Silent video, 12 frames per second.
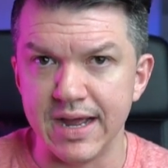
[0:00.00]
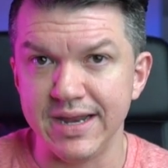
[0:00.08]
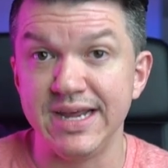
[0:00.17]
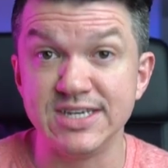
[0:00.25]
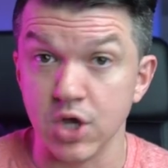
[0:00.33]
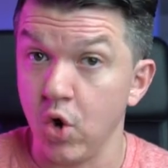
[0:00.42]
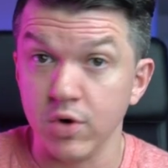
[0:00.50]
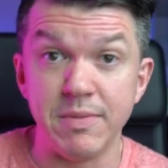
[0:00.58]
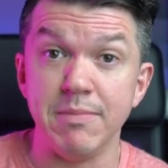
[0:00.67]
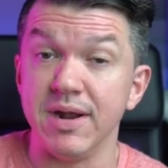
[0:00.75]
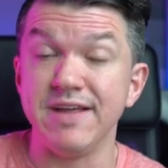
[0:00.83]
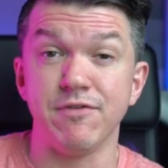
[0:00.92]
he's owed
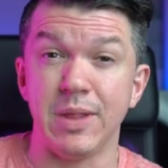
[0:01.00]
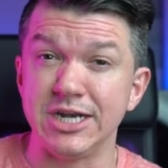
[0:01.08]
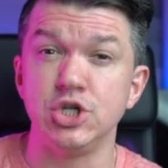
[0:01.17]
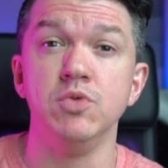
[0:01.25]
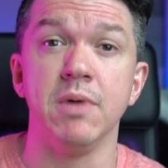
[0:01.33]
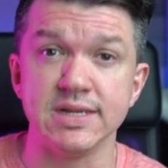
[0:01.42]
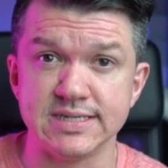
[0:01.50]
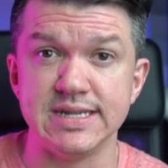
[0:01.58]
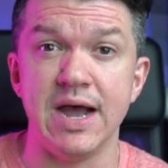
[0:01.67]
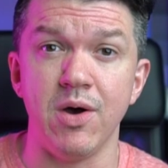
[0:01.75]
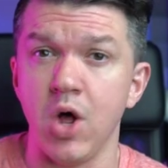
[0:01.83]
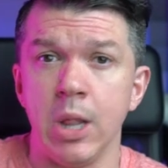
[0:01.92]
me money for like two months
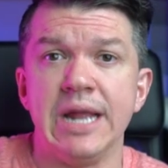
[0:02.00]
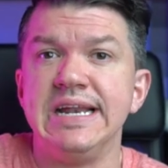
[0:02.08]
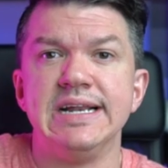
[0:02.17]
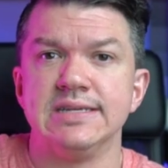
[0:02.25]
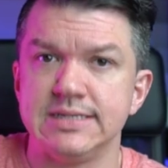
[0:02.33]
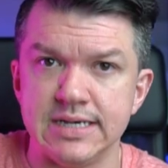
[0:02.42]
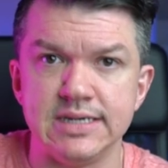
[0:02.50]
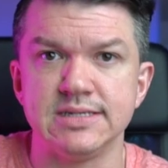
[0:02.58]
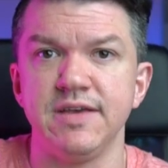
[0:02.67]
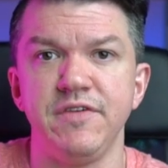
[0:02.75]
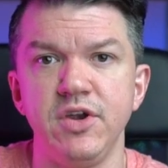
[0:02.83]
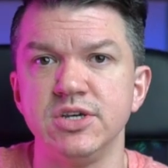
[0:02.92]
now. All I need is
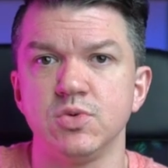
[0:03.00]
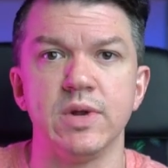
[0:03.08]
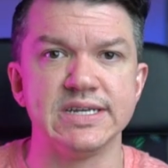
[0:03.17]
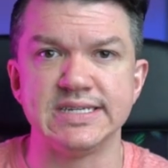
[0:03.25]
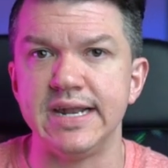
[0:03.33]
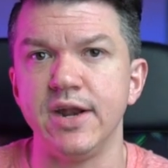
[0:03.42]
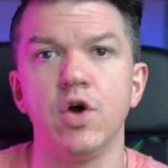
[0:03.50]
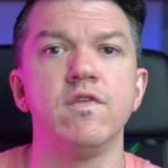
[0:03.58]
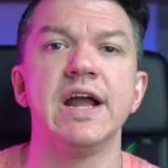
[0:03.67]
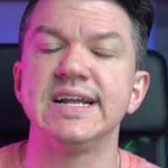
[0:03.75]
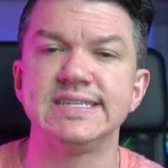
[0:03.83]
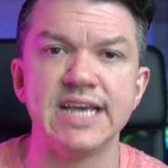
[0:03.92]
this. If you just want to send it
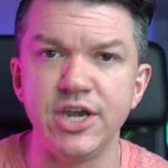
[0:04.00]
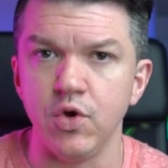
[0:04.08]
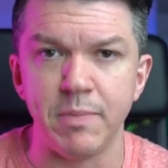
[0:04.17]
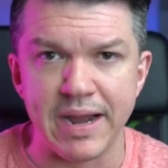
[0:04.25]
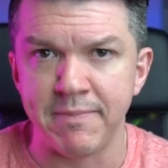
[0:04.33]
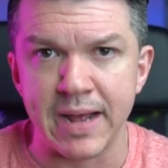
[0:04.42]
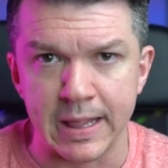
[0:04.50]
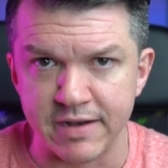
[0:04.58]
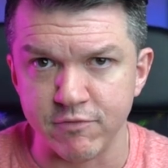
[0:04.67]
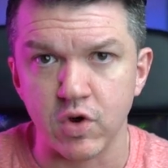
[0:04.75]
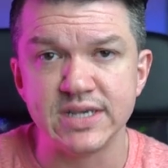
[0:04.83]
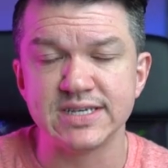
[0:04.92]
over, I could send you a PayPal
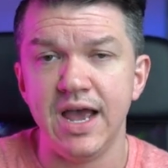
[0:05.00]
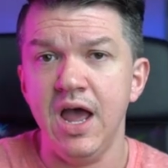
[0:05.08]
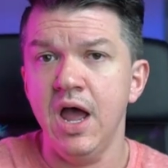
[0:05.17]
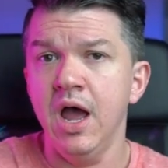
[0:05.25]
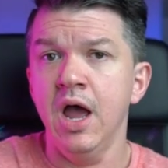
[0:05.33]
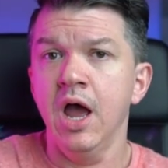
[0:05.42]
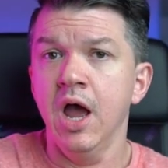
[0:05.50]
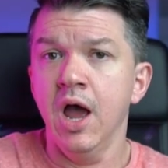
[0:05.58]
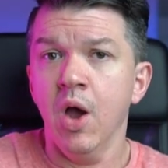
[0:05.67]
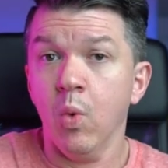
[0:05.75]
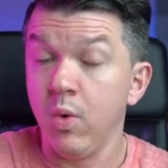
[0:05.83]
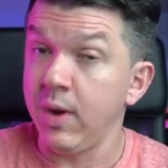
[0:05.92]
invoice.
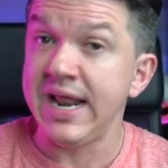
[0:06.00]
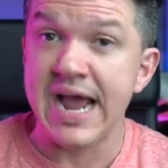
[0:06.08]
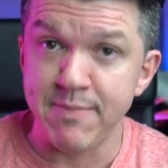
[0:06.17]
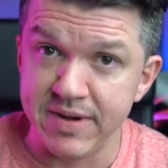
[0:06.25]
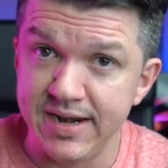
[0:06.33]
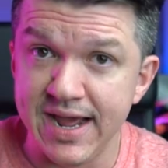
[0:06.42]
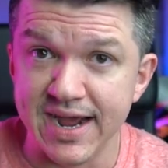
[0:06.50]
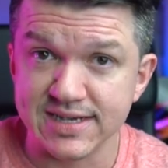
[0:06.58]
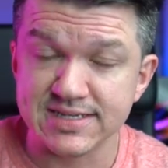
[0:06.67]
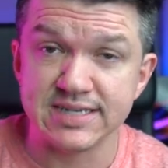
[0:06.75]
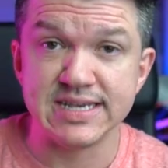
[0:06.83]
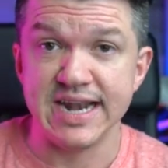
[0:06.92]
Well, what happened
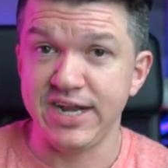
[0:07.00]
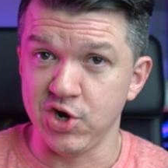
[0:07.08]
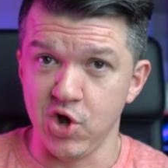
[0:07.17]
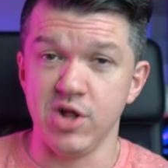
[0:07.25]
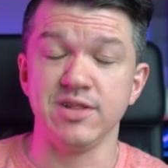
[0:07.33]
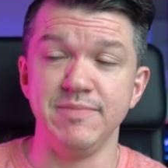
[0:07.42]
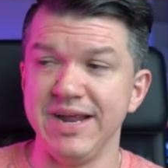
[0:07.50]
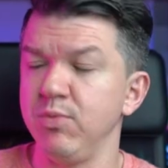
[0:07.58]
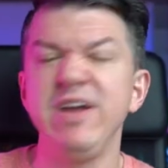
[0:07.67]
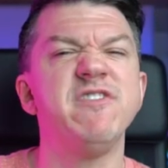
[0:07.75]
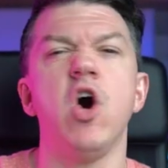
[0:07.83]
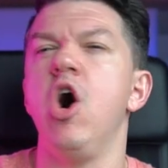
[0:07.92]
next is that he called me,
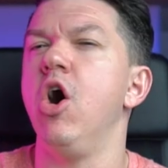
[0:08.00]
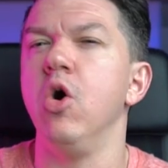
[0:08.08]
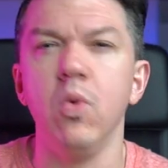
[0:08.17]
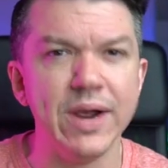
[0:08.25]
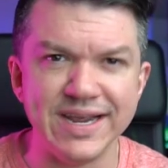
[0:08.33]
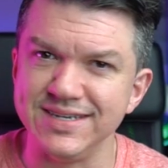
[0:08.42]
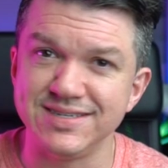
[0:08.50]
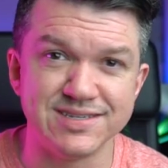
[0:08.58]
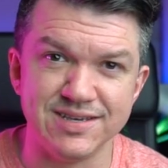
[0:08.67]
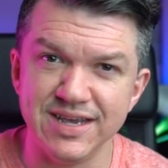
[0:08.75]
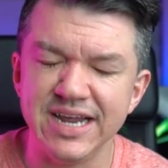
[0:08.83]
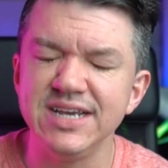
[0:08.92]
and we've
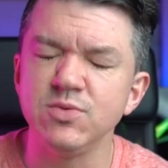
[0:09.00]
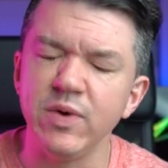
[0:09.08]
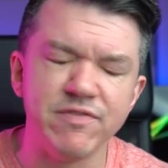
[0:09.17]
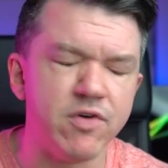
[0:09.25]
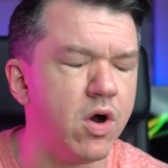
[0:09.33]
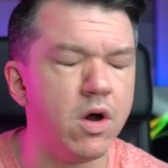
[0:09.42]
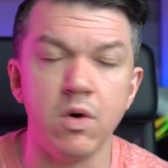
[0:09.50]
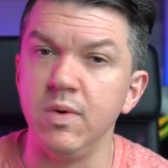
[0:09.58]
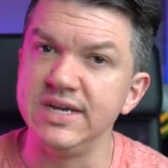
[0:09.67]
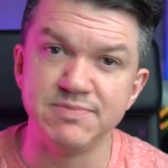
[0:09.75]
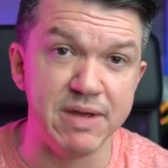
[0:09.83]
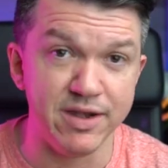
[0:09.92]
always, he, we've
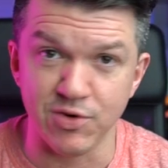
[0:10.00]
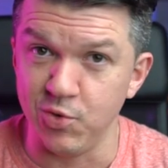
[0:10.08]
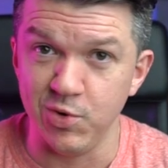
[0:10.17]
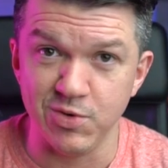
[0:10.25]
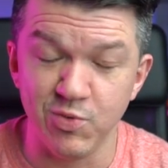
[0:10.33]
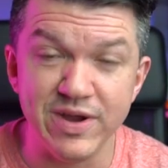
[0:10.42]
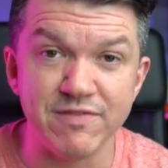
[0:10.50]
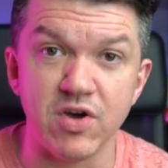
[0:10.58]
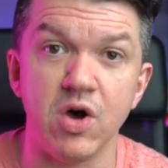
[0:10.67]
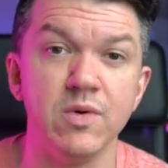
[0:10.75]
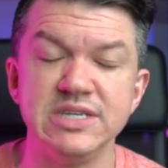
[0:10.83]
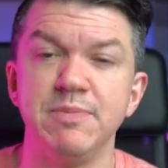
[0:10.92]
always been cool. We have
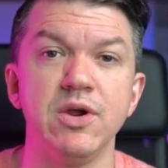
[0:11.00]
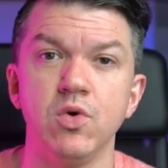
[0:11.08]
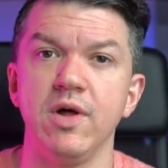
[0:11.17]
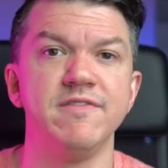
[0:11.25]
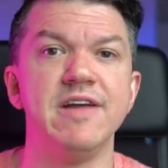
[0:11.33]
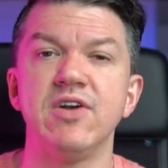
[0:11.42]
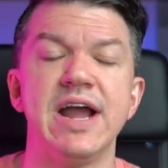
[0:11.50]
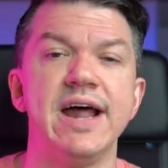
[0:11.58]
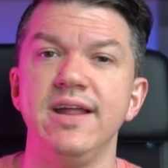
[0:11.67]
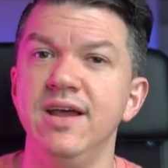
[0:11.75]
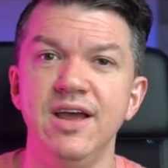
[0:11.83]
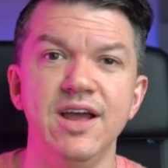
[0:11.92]
always been cool. I've never
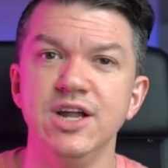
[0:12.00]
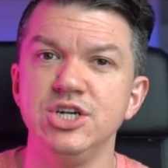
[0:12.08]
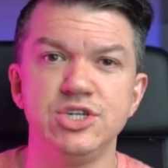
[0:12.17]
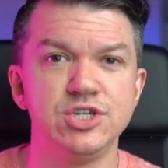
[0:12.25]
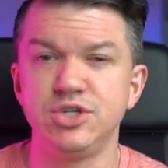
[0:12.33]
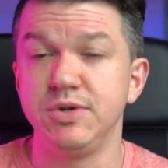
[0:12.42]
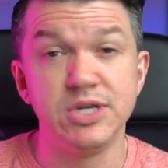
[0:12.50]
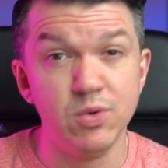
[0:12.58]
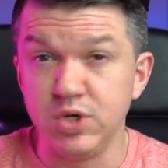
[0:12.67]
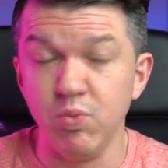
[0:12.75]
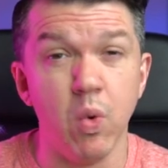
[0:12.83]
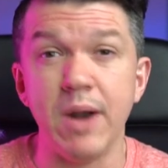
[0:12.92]
had
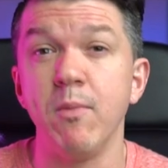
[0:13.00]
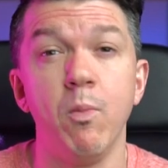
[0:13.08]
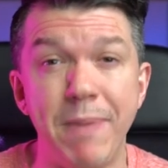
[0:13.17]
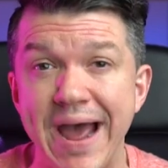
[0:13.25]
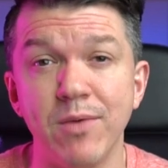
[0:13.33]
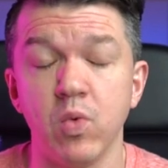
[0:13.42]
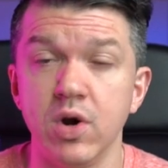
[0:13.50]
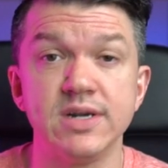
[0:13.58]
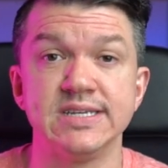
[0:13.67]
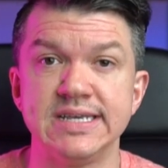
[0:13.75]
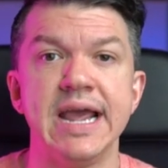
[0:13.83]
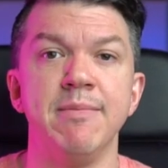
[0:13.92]
one bad word
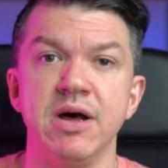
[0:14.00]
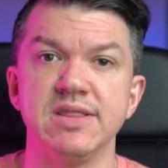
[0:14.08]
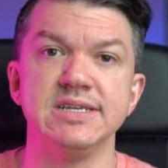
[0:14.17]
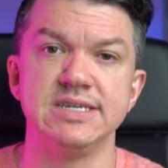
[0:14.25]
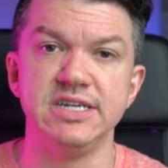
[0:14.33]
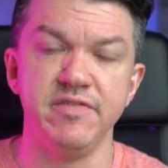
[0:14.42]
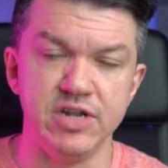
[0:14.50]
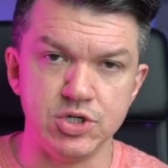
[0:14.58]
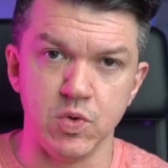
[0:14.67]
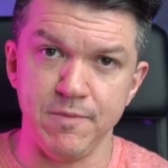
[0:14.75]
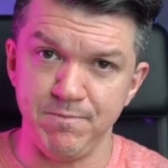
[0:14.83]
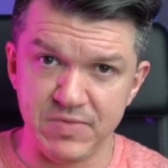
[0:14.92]
to say about this
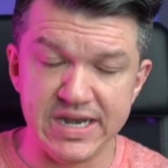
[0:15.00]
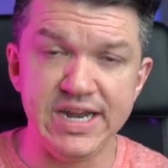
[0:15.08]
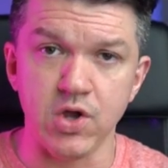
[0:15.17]
individual. And he